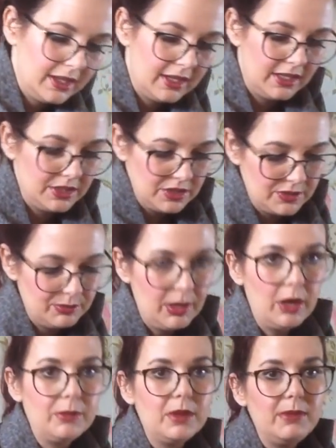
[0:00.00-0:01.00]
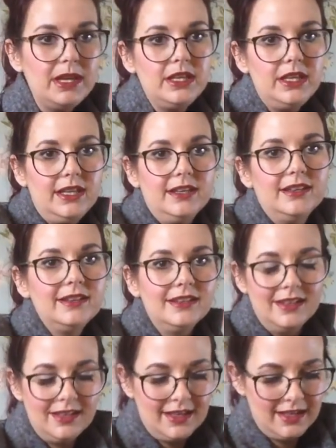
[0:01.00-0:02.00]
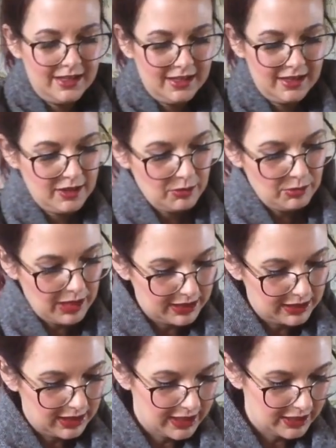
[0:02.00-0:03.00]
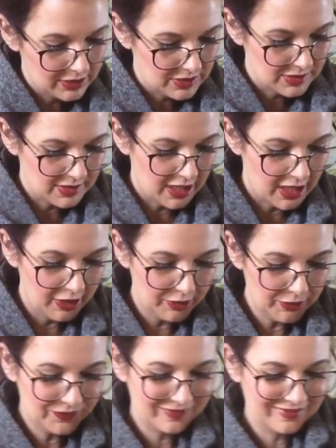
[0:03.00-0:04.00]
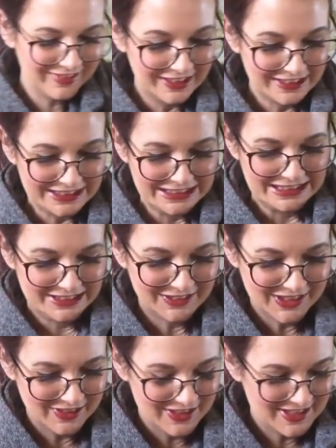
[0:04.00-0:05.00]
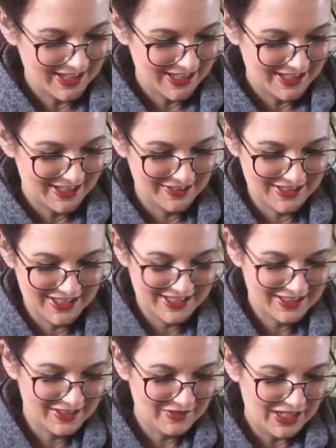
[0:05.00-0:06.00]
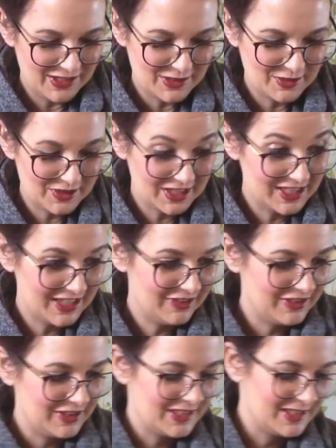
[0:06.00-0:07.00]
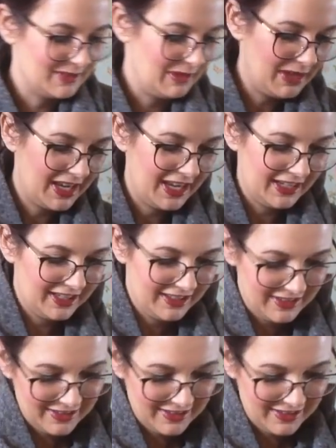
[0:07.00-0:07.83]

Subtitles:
You just pop them in your bag like so. So excited because this is going to make such a difference to my bag.